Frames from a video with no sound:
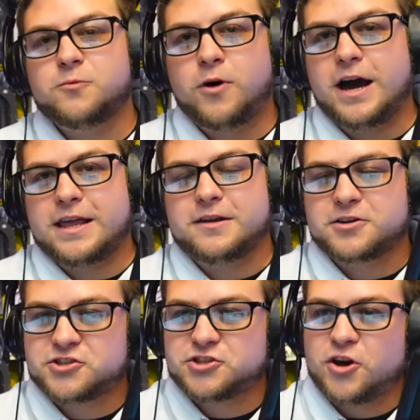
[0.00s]
why they're
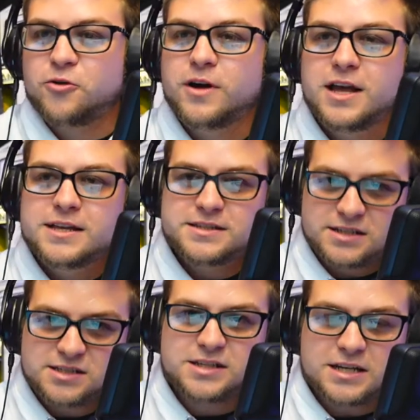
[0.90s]
so
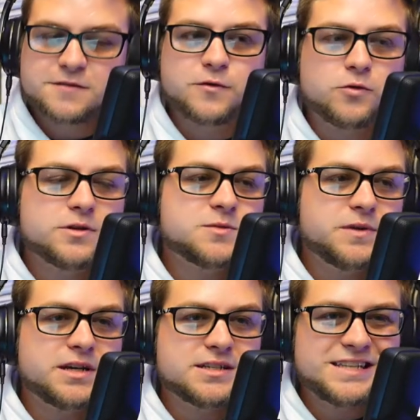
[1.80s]
successful is
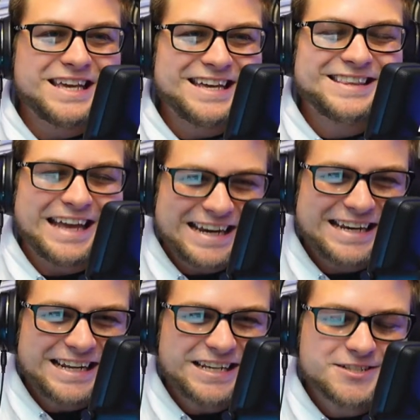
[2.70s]
because they hit that
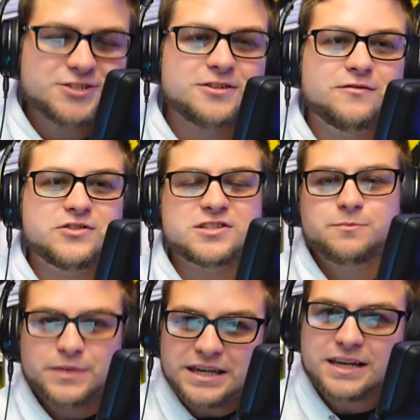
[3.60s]
niche of just
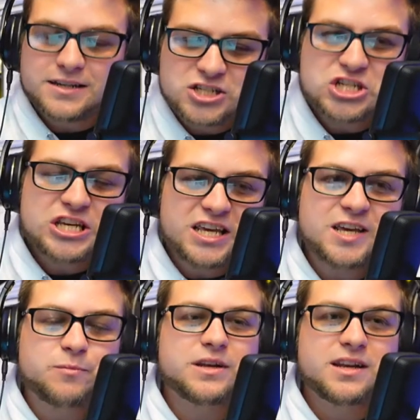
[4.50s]
being
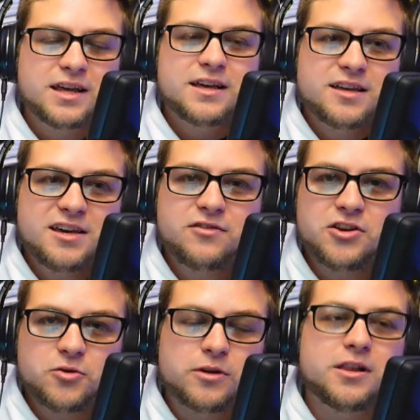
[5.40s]
cheap and giving
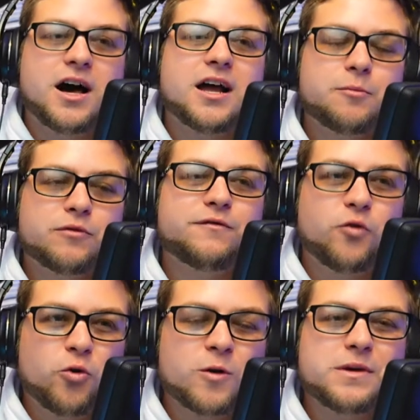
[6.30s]
you a lot of
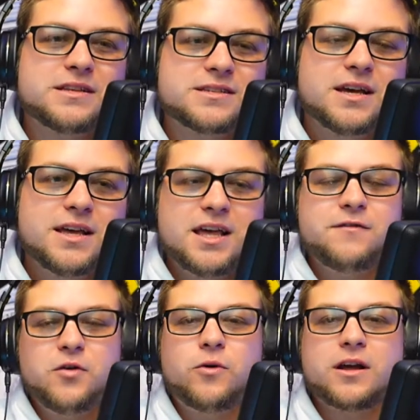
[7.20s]
performance. If
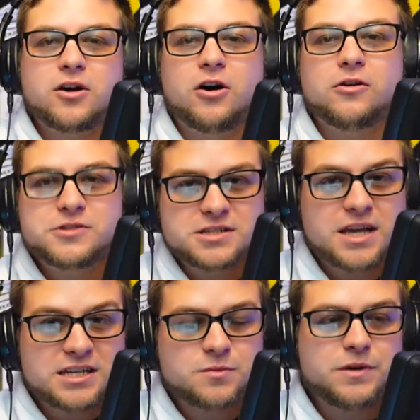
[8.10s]
you want to call just
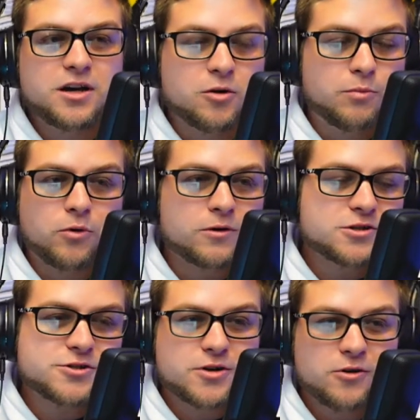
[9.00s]
SPL born
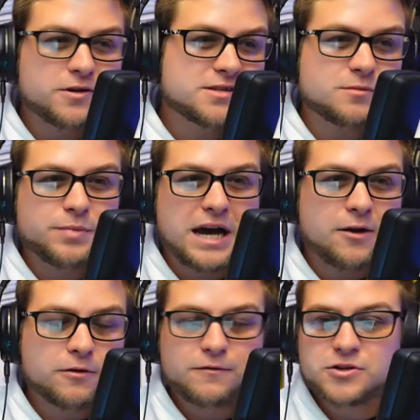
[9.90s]
stroke and some
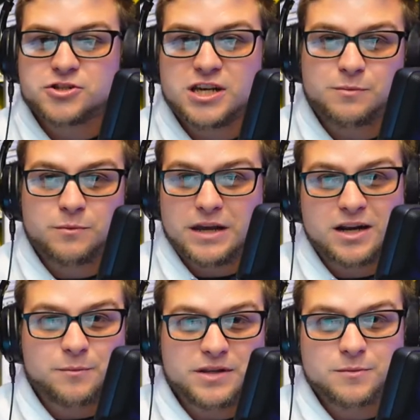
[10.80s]
power for cheap, it may
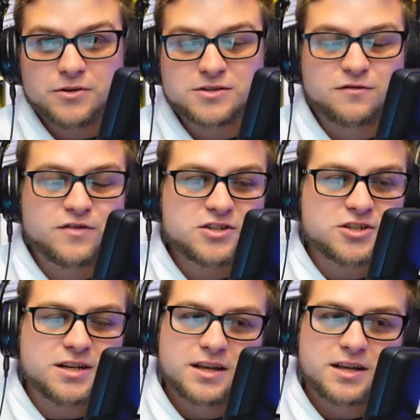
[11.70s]
not be the most efficient